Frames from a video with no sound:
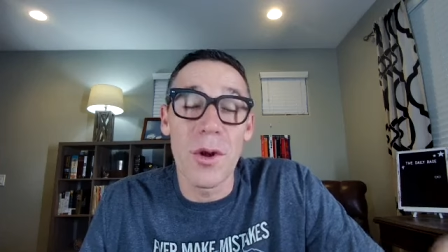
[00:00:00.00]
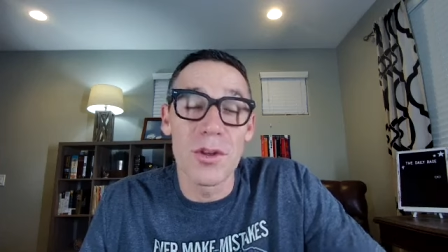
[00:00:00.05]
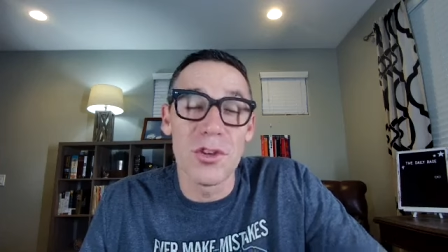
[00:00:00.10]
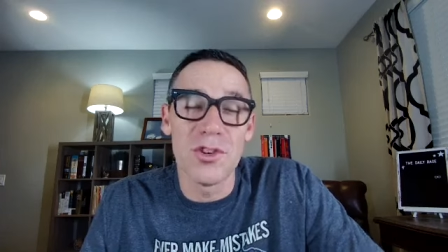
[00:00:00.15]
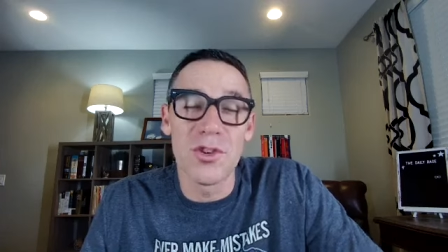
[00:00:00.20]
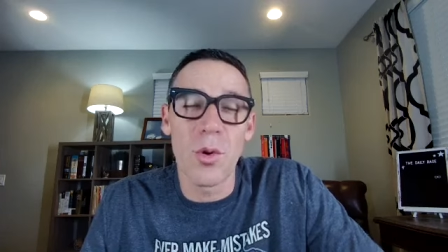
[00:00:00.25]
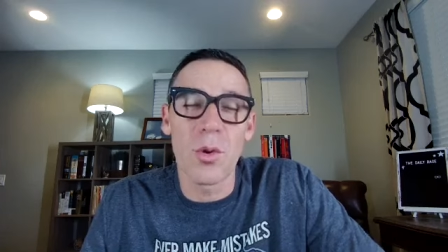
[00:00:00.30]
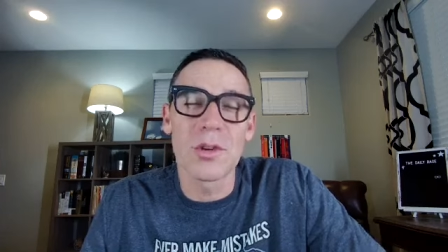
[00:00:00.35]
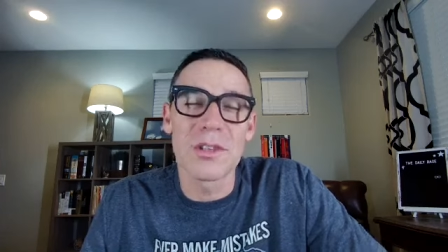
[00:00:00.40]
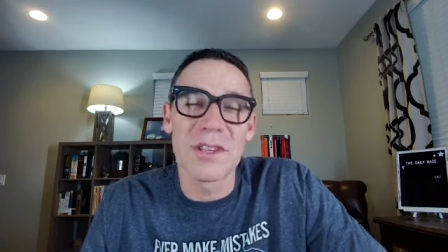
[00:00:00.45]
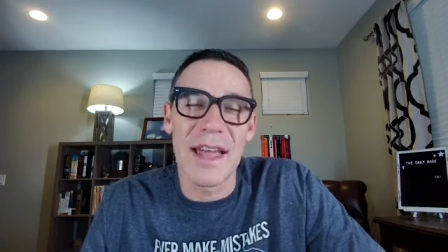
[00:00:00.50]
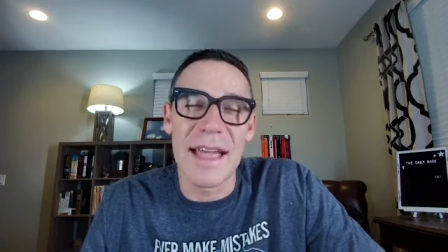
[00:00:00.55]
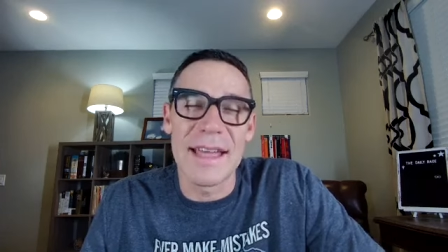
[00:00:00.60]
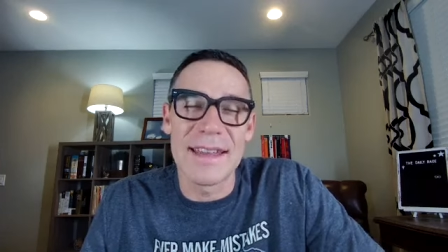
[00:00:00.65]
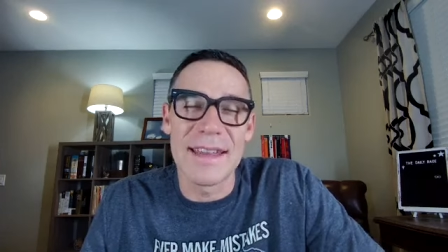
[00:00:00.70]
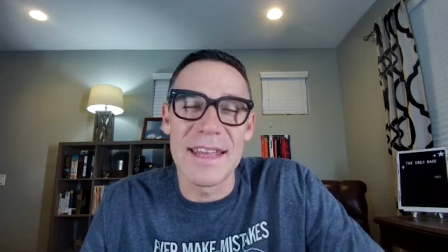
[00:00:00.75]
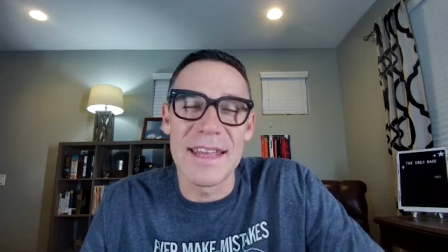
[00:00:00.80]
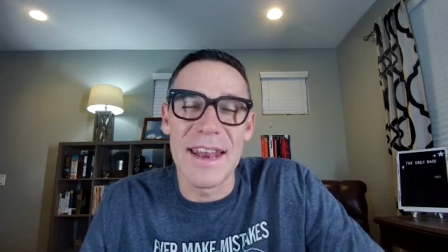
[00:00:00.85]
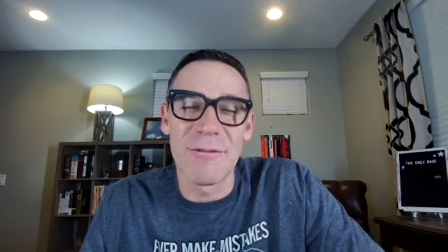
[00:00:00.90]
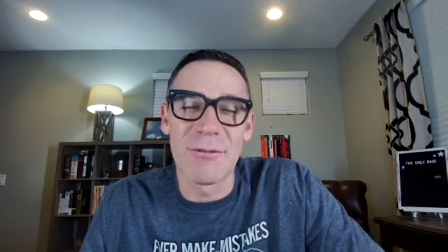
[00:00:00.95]
your light
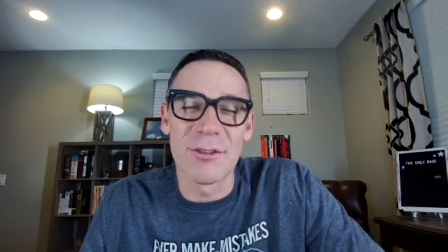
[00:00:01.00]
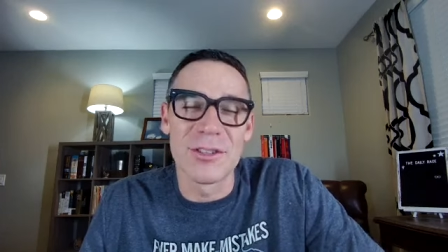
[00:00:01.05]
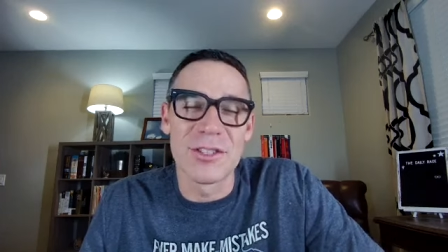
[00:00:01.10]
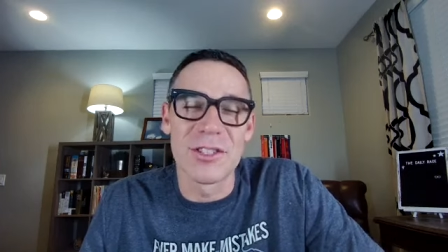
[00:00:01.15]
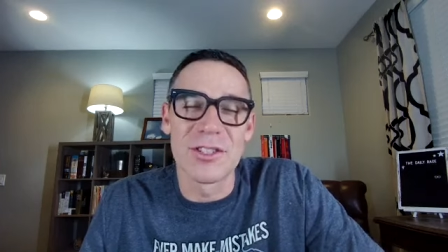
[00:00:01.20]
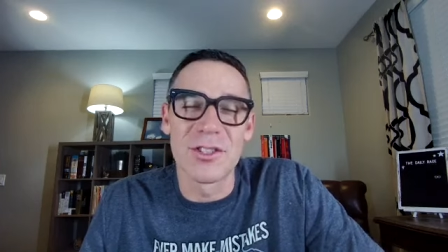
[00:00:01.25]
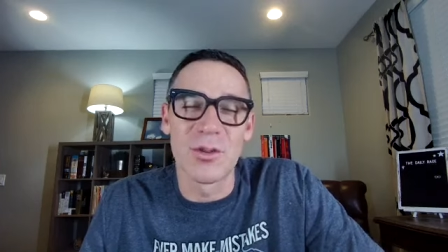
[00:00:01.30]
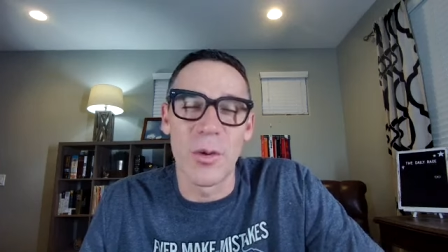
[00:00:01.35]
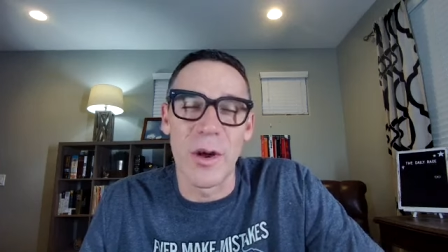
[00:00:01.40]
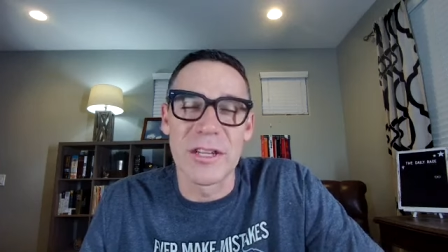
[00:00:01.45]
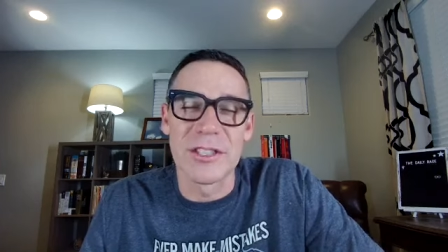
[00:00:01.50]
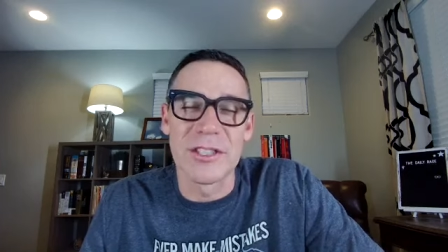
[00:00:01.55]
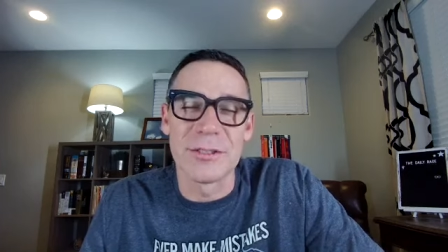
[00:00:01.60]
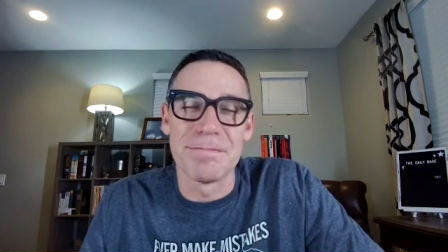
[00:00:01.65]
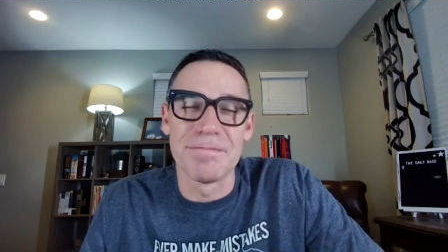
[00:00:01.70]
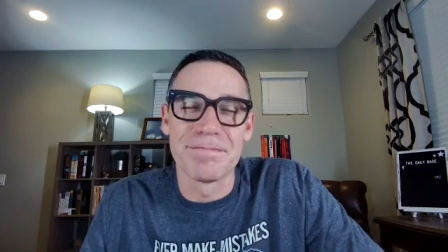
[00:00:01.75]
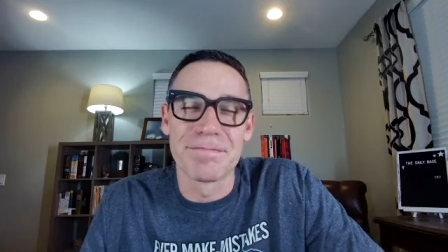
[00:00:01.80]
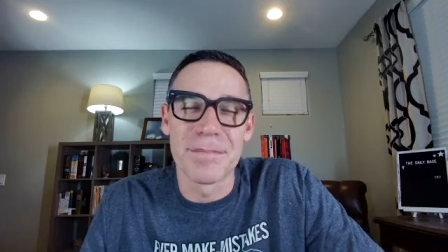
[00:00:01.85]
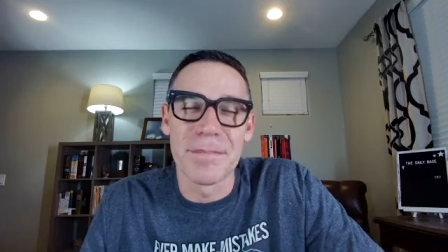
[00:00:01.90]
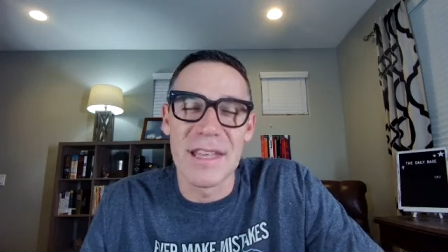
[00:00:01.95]
in every situation.
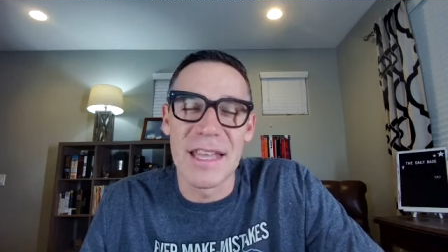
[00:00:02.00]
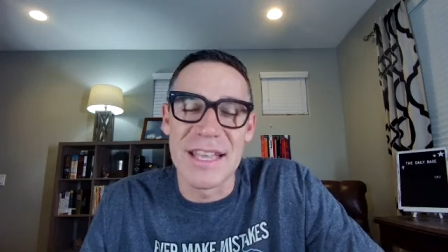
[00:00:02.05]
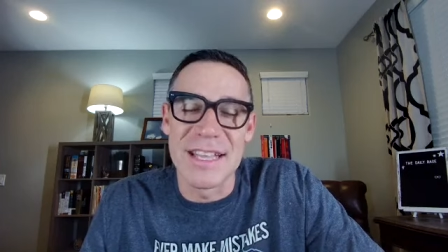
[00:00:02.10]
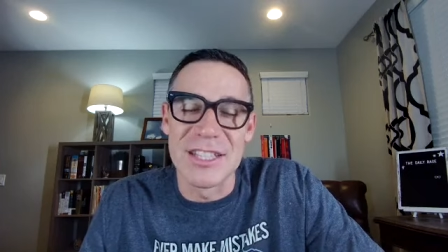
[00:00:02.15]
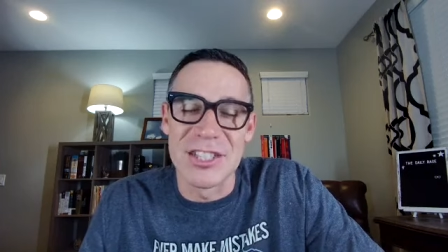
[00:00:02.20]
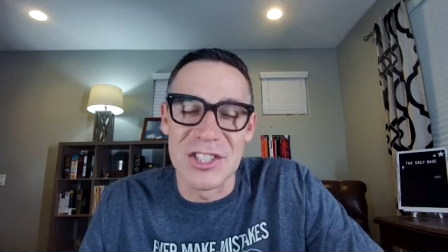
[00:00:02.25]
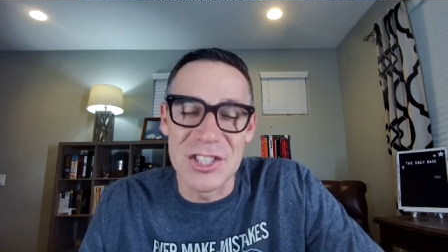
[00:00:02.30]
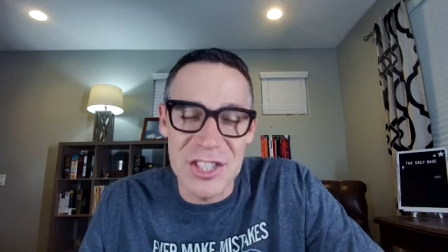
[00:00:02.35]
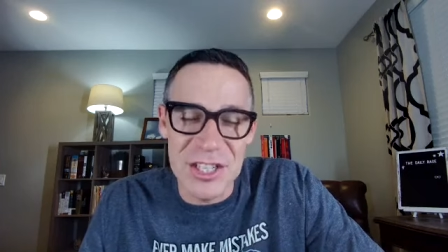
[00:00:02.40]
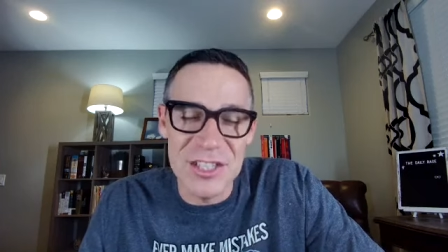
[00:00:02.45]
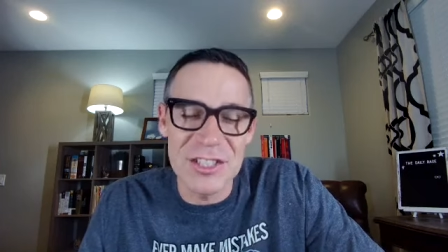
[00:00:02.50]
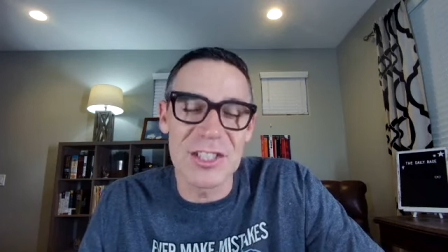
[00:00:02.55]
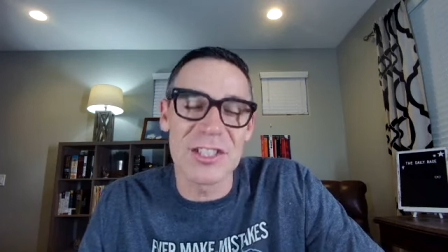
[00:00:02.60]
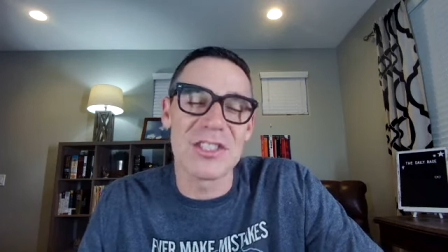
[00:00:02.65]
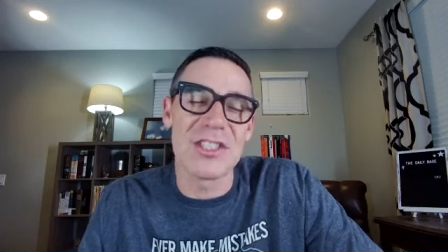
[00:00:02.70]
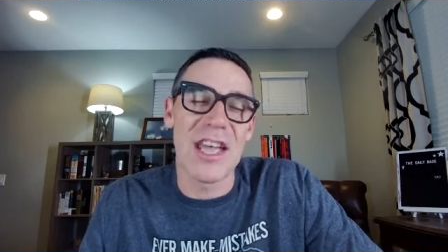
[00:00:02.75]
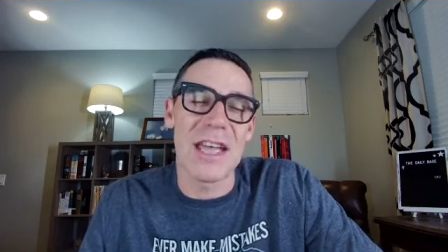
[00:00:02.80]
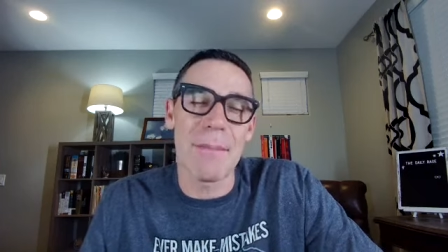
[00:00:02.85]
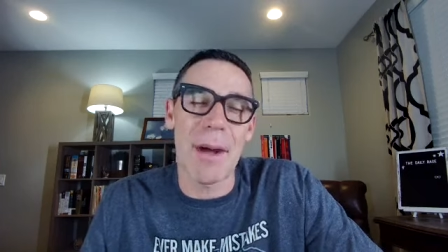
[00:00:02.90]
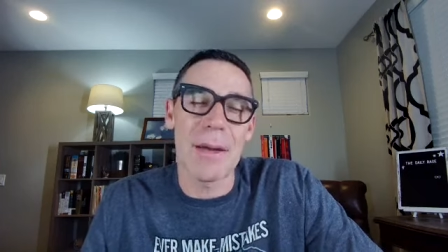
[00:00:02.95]
In Jesus' name I